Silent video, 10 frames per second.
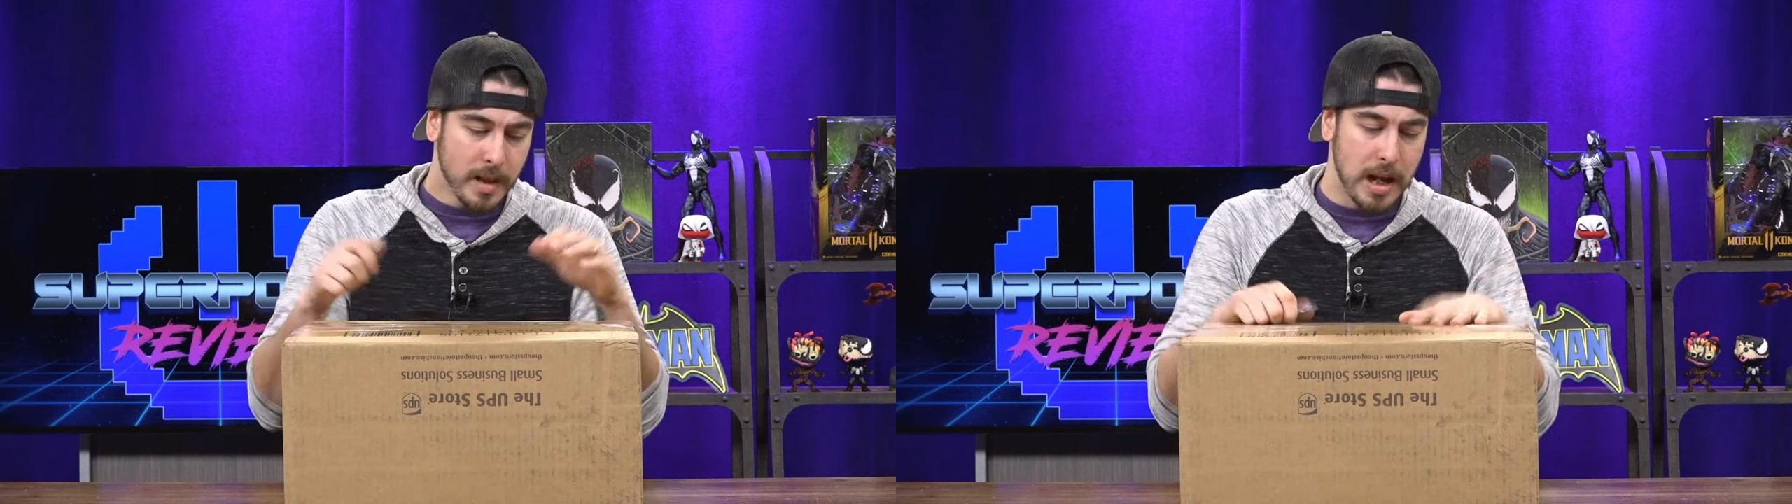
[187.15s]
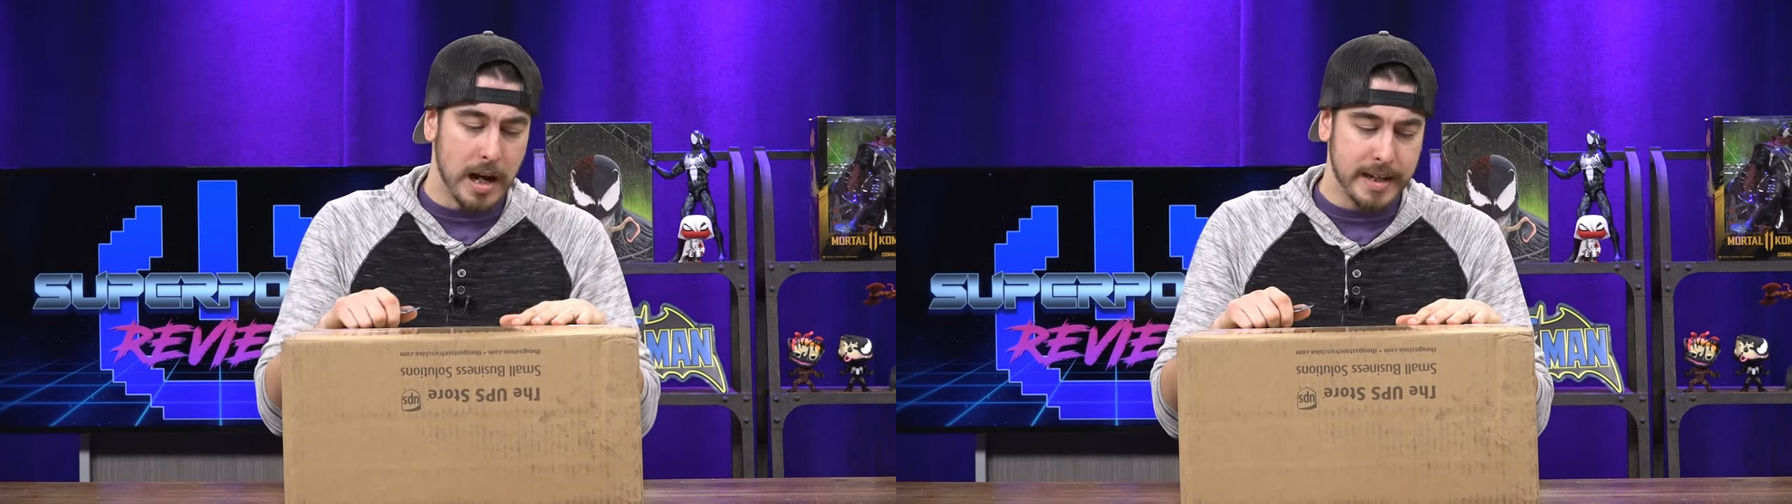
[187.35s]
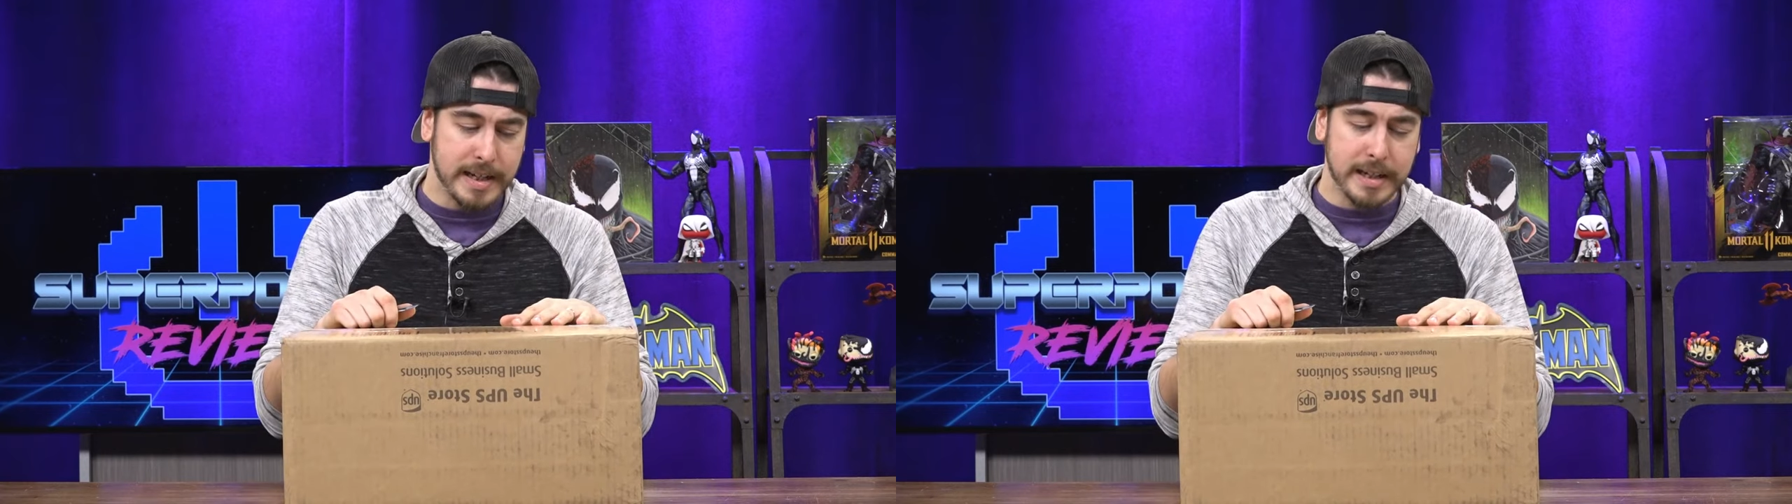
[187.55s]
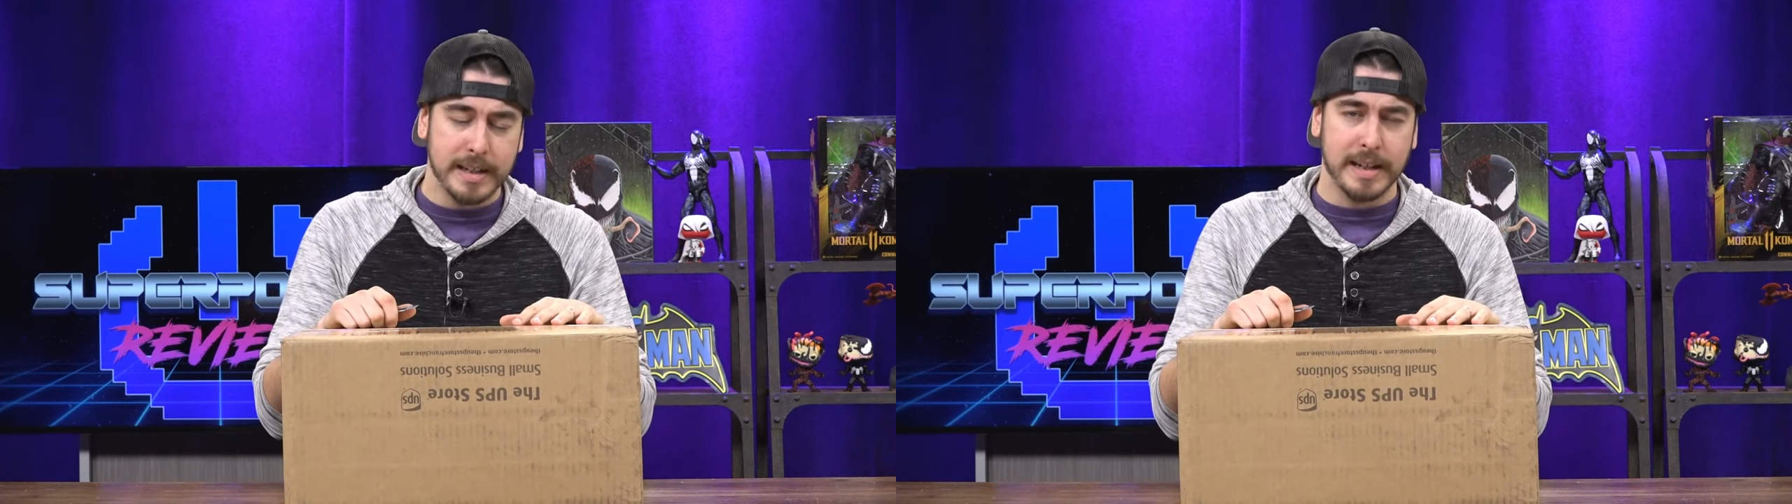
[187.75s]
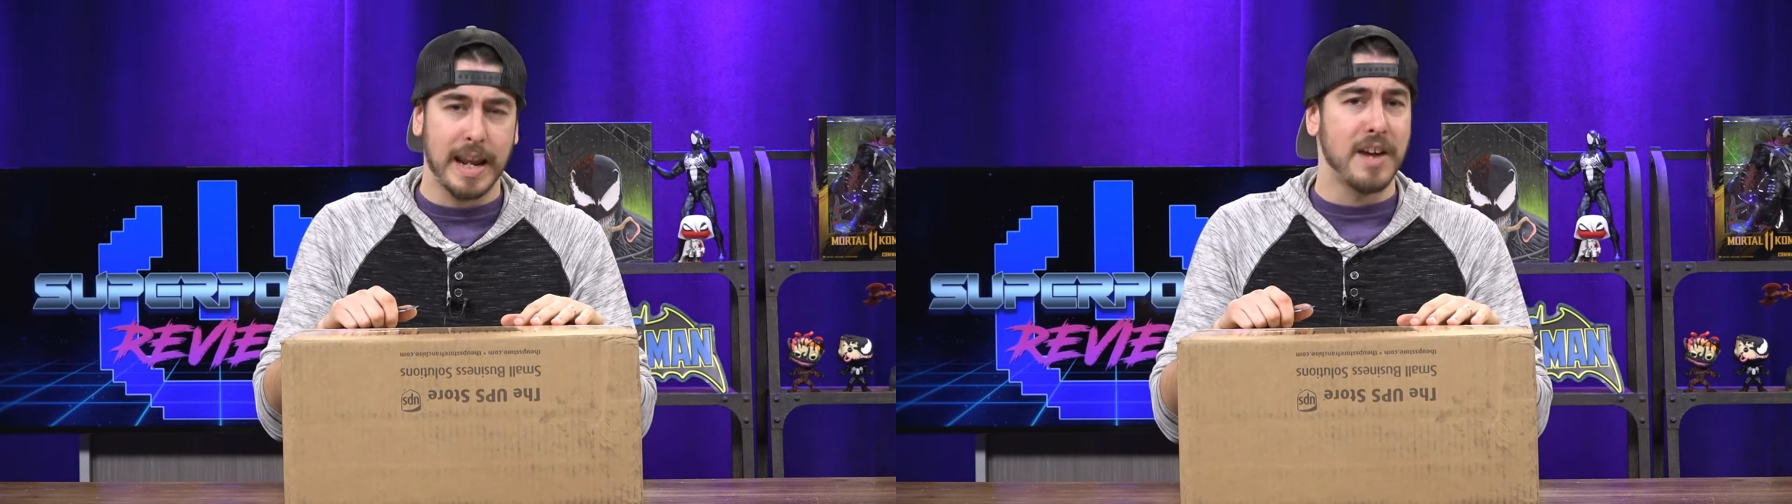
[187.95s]
Uh, he
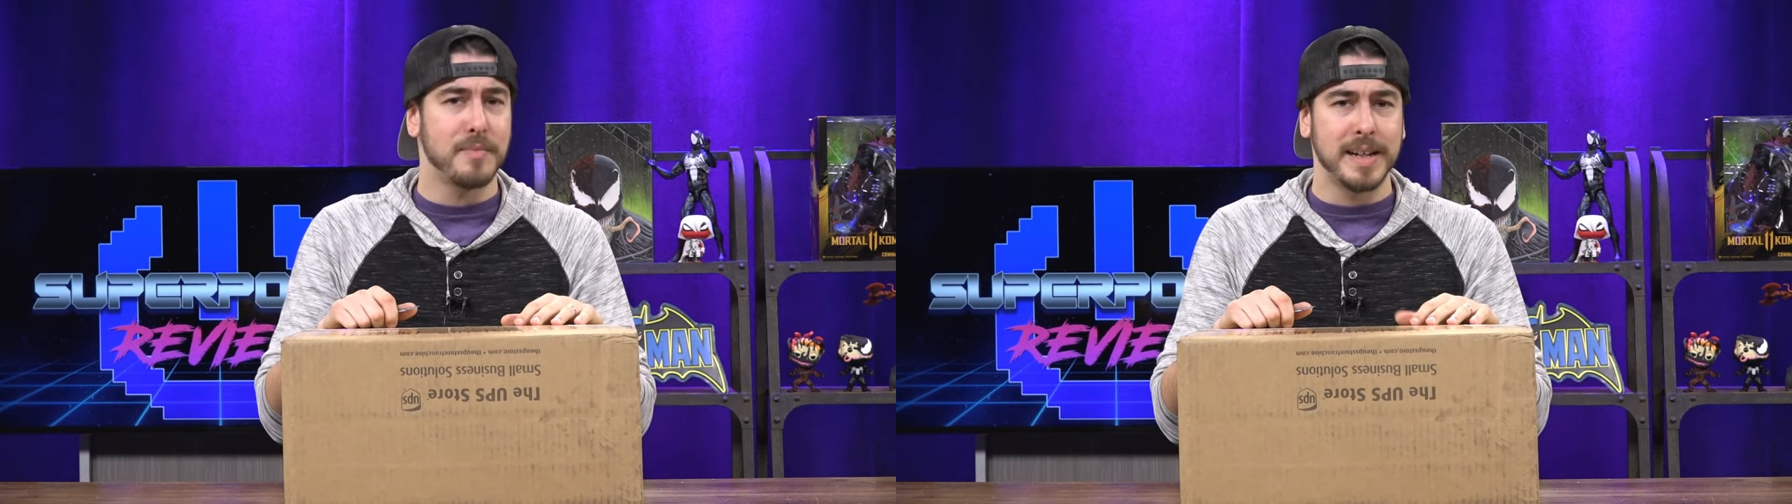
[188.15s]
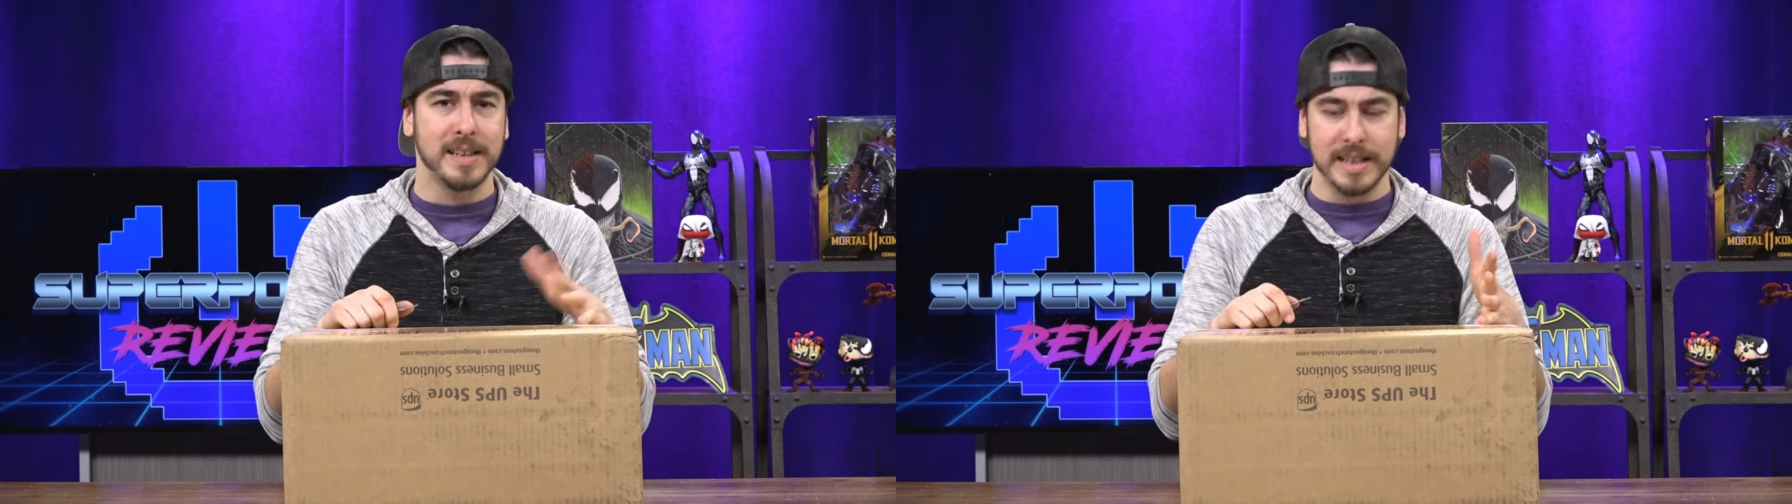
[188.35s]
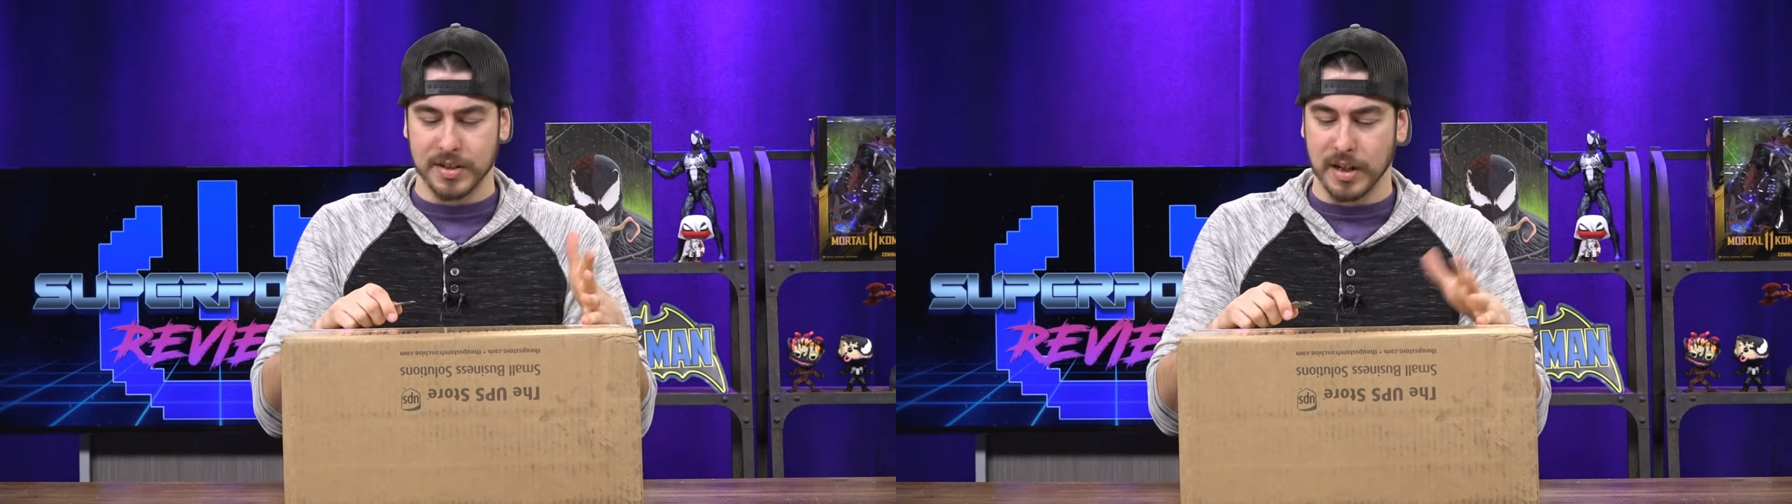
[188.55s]
gave me a list